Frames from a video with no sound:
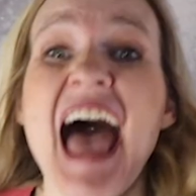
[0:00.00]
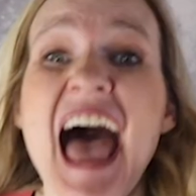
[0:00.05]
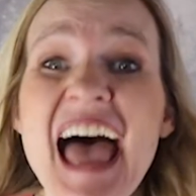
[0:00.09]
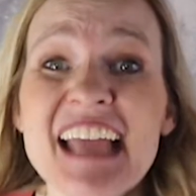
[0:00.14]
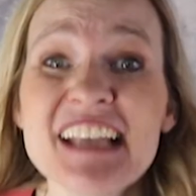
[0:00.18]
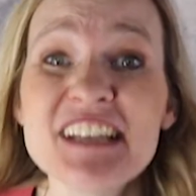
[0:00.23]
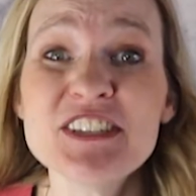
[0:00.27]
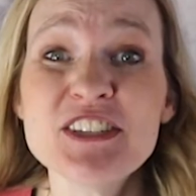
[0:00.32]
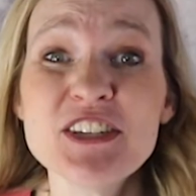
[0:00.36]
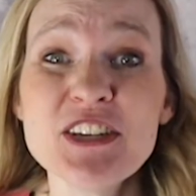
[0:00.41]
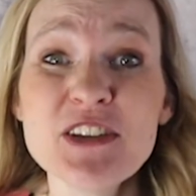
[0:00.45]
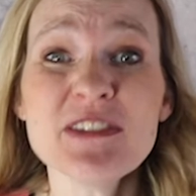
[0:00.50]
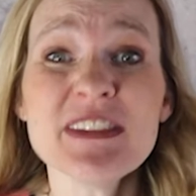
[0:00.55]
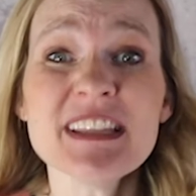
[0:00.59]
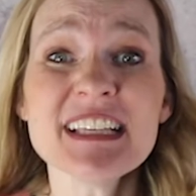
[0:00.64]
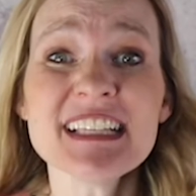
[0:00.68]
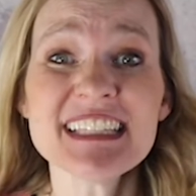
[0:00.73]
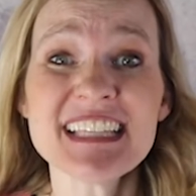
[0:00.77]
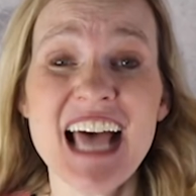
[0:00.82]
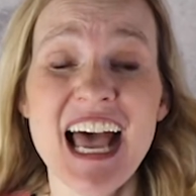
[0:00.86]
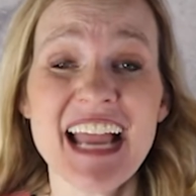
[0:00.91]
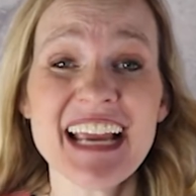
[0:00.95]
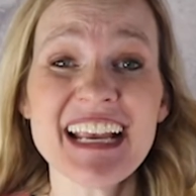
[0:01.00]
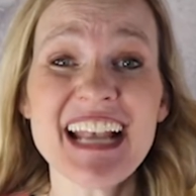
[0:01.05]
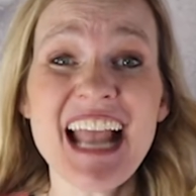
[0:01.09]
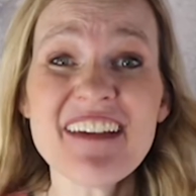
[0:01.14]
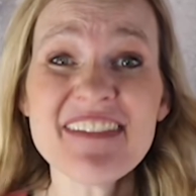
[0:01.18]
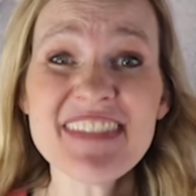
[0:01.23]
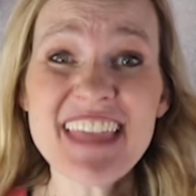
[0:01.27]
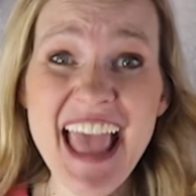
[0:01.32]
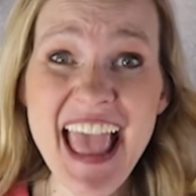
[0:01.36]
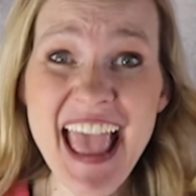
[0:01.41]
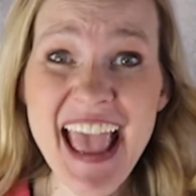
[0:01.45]
and do the sign
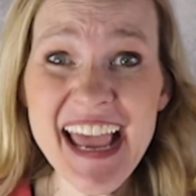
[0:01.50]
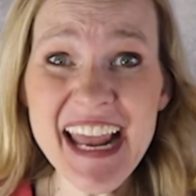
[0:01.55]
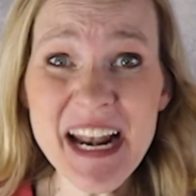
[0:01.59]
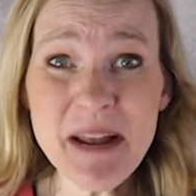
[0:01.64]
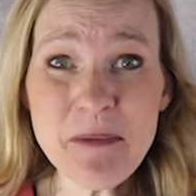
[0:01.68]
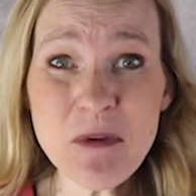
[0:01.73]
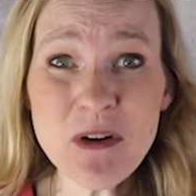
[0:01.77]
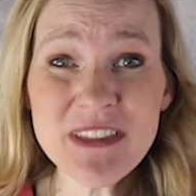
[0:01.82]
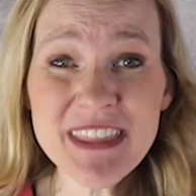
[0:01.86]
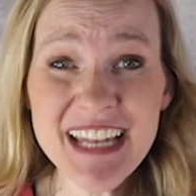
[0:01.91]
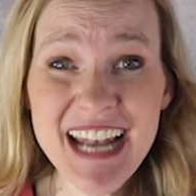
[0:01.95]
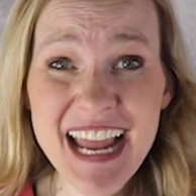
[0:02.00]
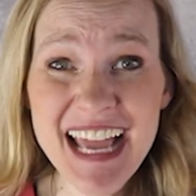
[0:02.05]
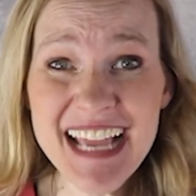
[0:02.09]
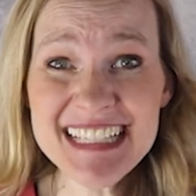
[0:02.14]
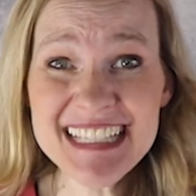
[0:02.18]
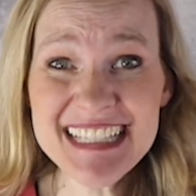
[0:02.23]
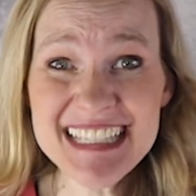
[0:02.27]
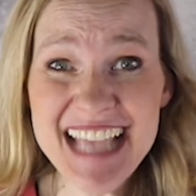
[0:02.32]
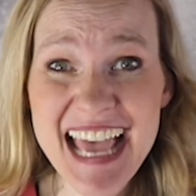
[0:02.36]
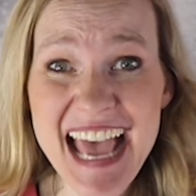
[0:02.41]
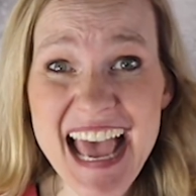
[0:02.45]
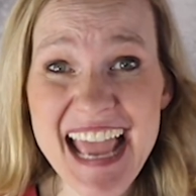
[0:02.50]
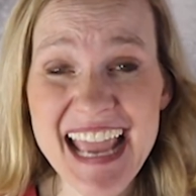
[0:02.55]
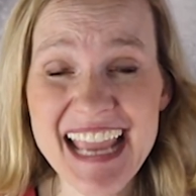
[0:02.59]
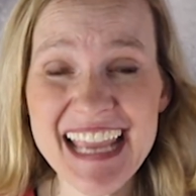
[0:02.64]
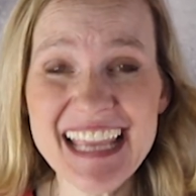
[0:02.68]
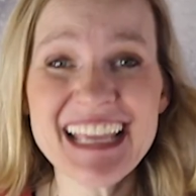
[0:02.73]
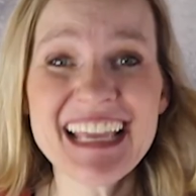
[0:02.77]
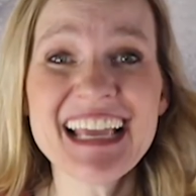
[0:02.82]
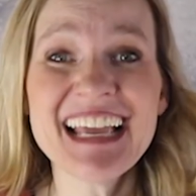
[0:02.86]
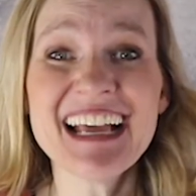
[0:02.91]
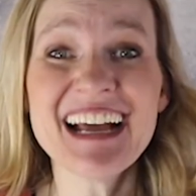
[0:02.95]
of the animal that I
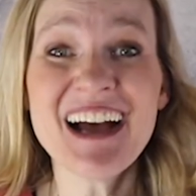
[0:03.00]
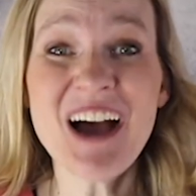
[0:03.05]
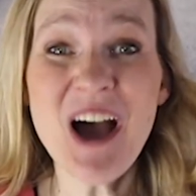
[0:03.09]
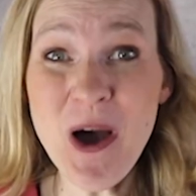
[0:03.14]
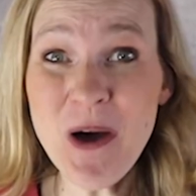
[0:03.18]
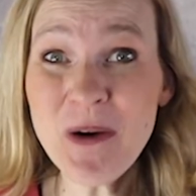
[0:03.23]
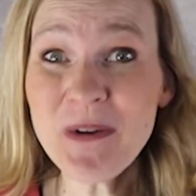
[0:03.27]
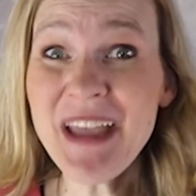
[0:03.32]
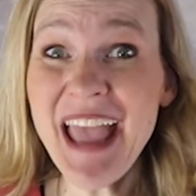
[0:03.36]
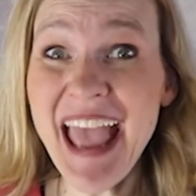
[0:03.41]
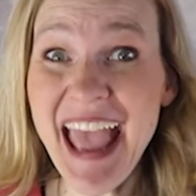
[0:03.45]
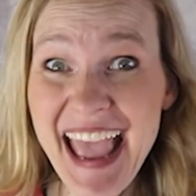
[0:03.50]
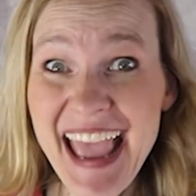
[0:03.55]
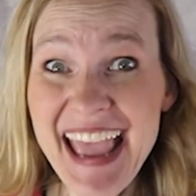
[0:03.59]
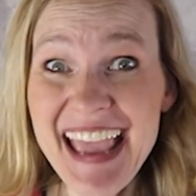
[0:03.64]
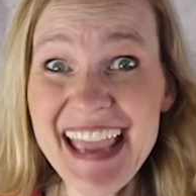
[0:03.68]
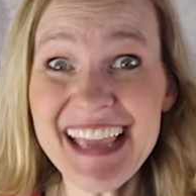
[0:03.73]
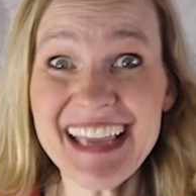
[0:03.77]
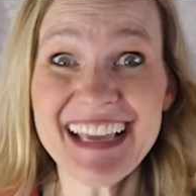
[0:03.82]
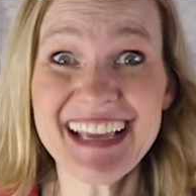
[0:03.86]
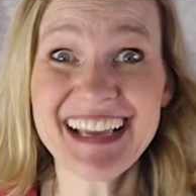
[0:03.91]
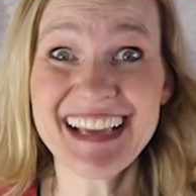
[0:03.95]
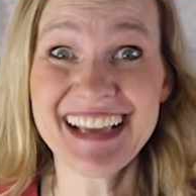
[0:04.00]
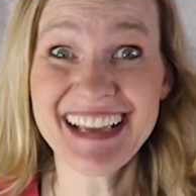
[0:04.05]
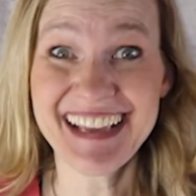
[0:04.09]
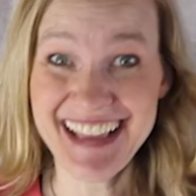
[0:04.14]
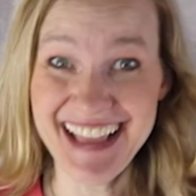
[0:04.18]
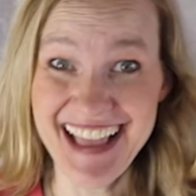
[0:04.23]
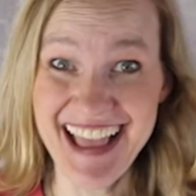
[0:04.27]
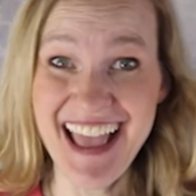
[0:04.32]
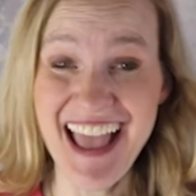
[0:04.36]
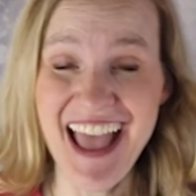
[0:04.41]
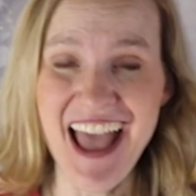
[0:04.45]
say. Okay?
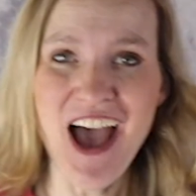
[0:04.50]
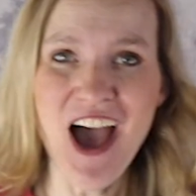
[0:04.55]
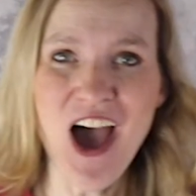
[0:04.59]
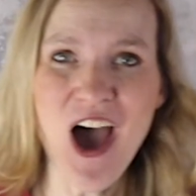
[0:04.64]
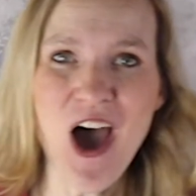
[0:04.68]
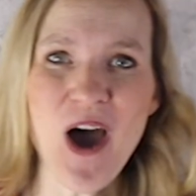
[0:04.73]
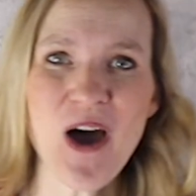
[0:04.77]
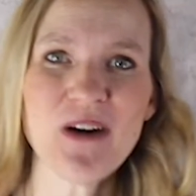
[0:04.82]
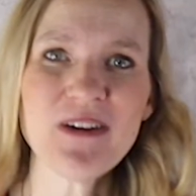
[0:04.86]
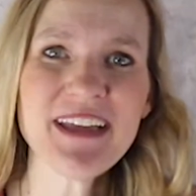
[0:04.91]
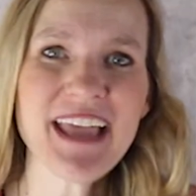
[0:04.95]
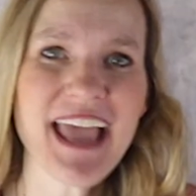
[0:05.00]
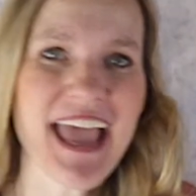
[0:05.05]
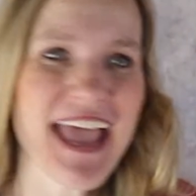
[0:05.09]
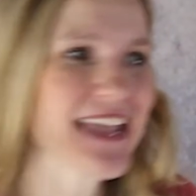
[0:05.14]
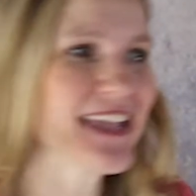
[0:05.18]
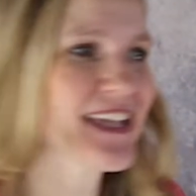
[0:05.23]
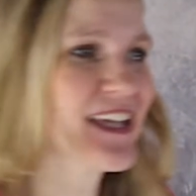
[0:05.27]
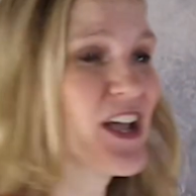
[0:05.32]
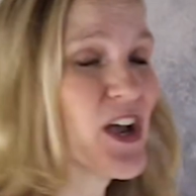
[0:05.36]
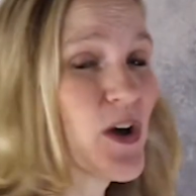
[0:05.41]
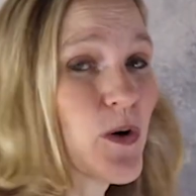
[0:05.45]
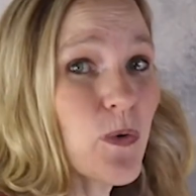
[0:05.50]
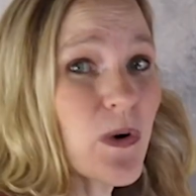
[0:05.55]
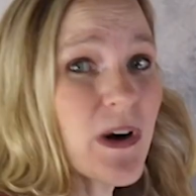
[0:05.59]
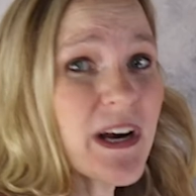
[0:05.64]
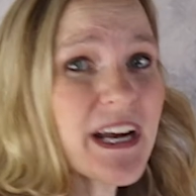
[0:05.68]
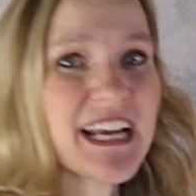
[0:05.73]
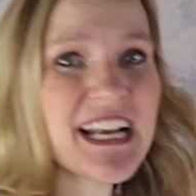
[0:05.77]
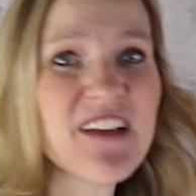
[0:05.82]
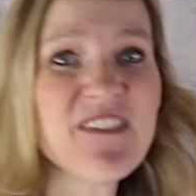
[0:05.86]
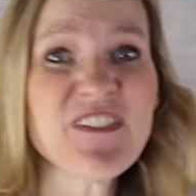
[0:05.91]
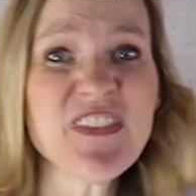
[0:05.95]
Okay, we're
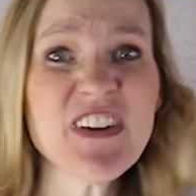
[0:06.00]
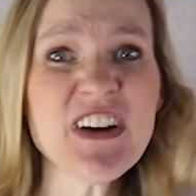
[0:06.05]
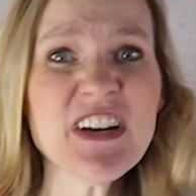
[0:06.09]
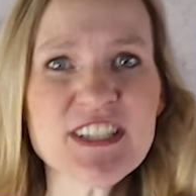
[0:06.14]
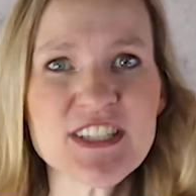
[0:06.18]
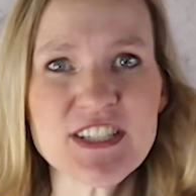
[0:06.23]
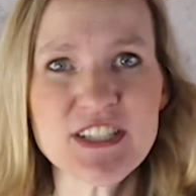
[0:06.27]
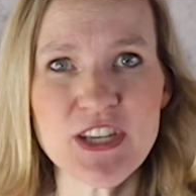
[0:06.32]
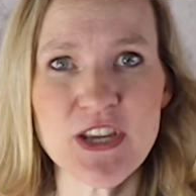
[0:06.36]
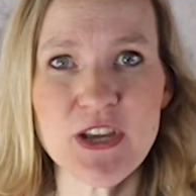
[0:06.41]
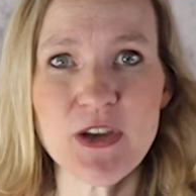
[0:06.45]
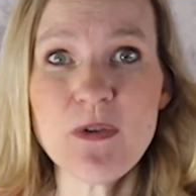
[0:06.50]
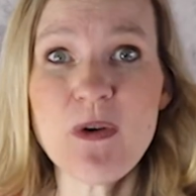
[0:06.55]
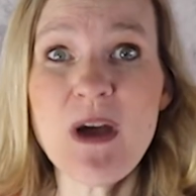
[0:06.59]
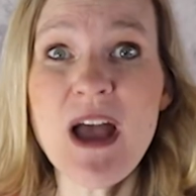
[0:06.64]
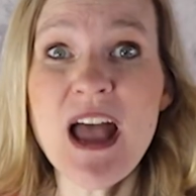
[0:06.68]
gonna first do